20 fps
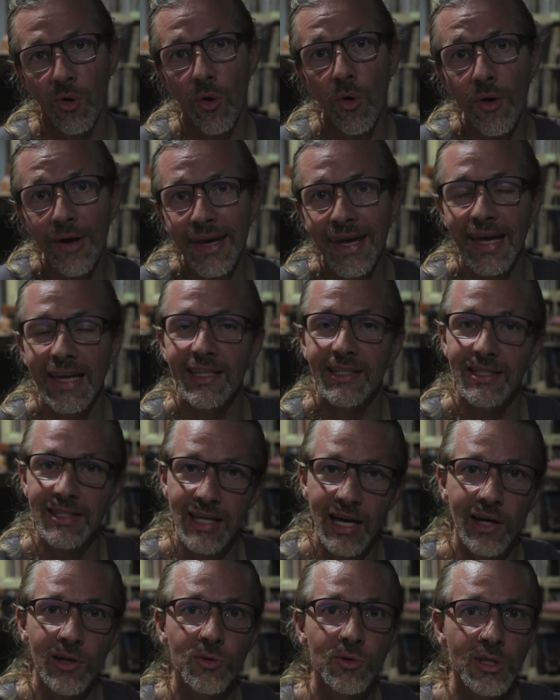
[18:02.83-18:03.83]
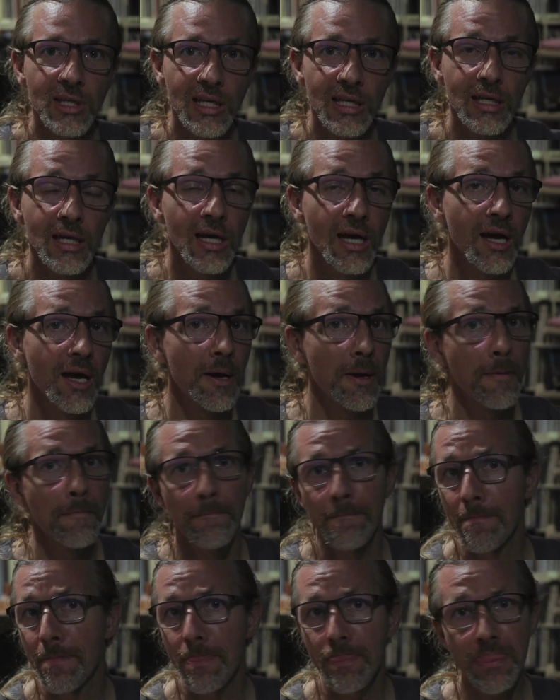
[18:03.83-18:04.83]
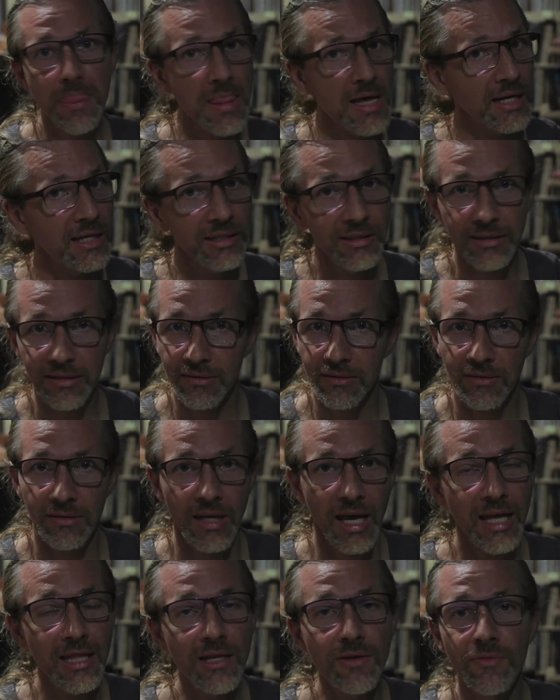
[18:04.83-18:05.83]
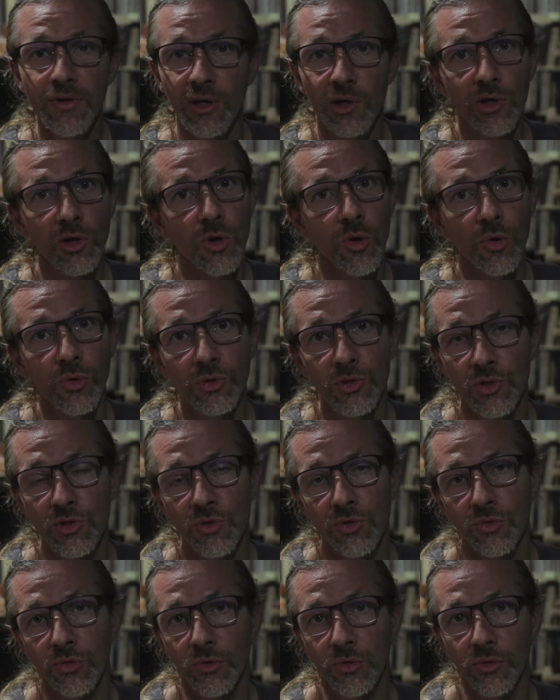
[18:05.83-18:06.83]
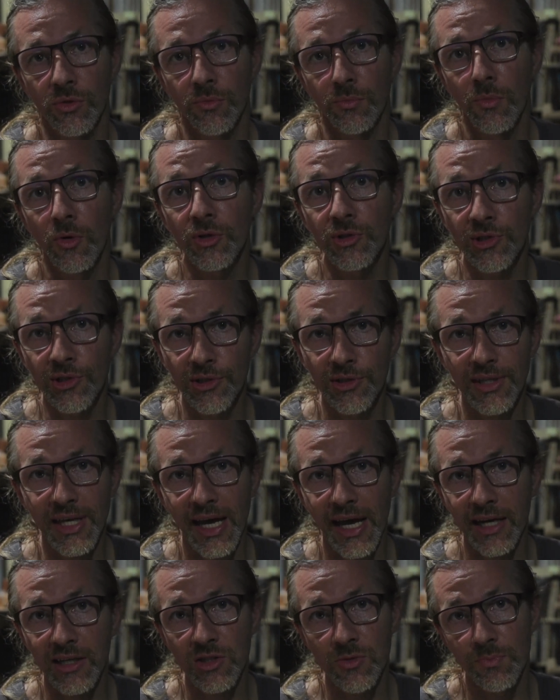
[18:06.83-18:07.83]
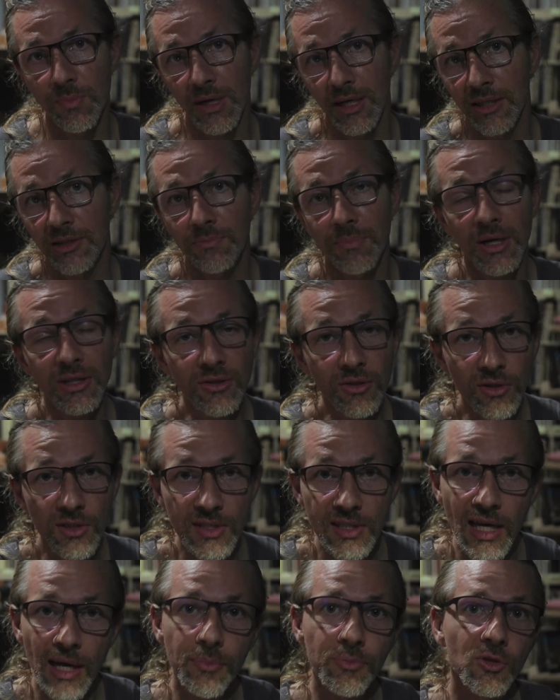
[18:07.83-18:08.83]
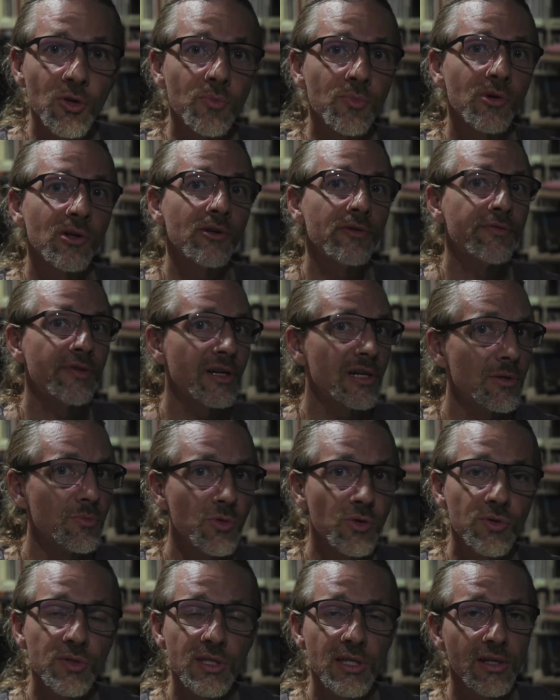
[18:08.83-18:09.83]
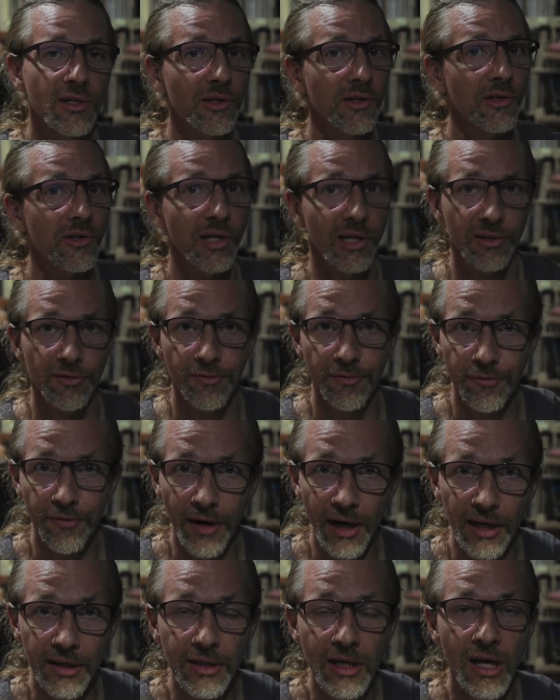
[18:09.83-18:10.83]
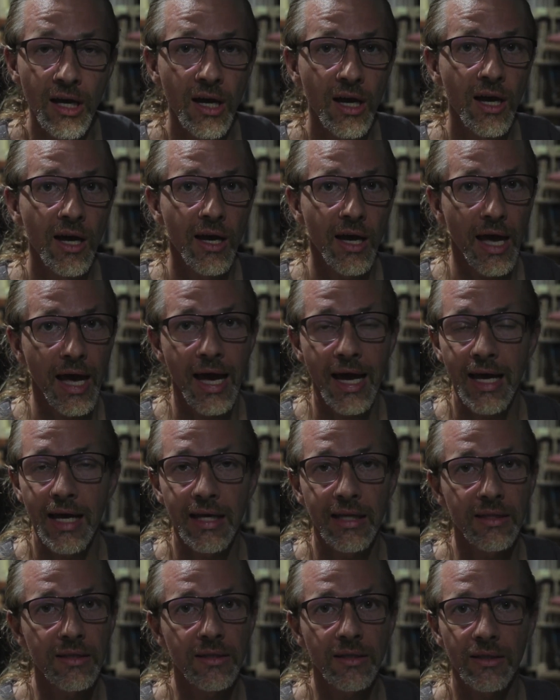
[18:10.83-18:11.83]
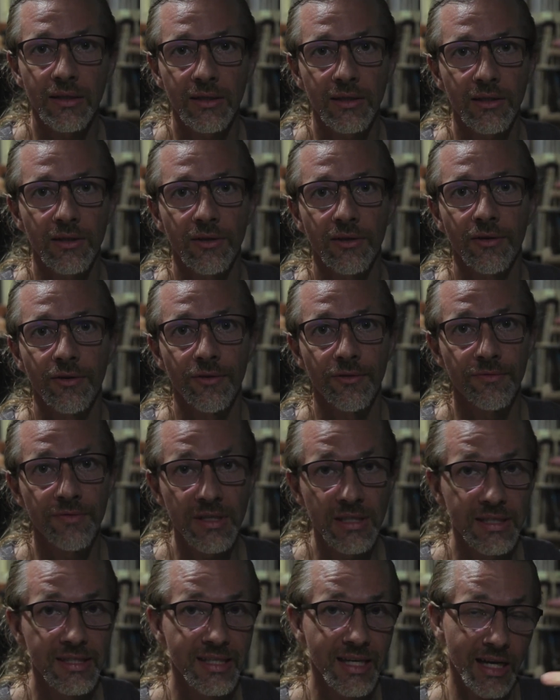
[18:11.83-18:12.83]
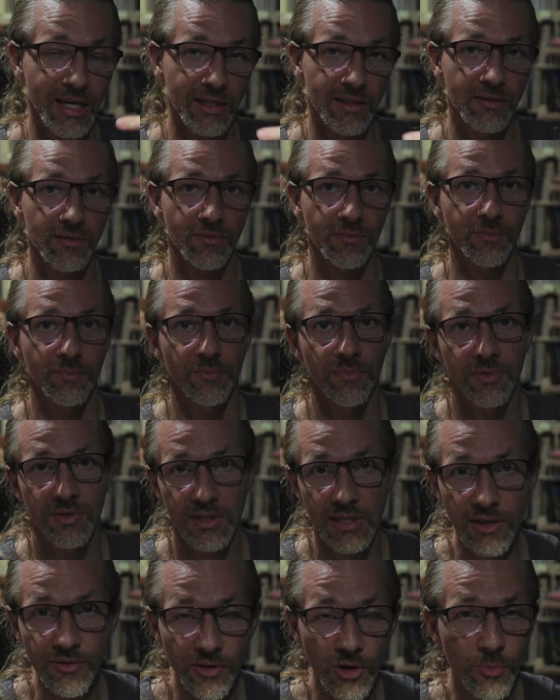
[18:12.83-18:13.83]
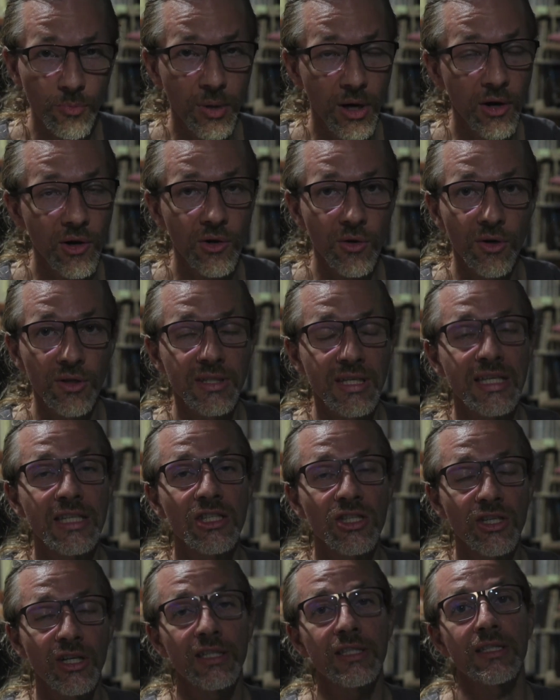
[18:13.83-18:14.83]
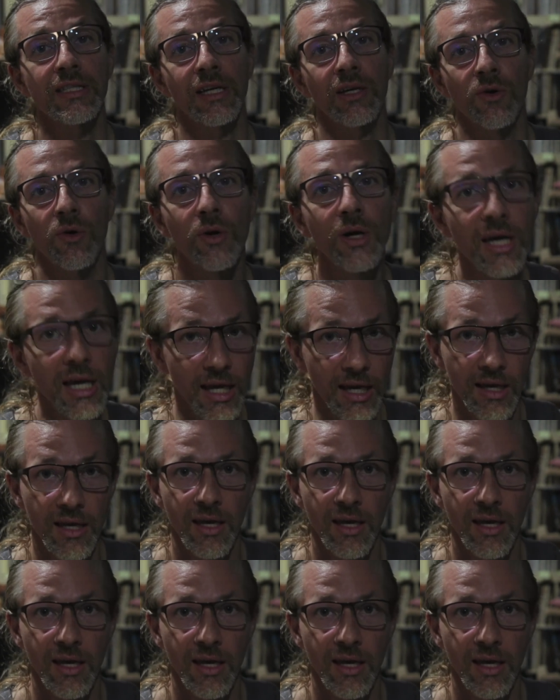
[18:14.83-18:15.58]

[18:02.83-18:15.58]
okay sounding, not anywhere close to modern decks, but, but acceptable, very musical and fun. And uh, with that, silver power cord is just like, okay,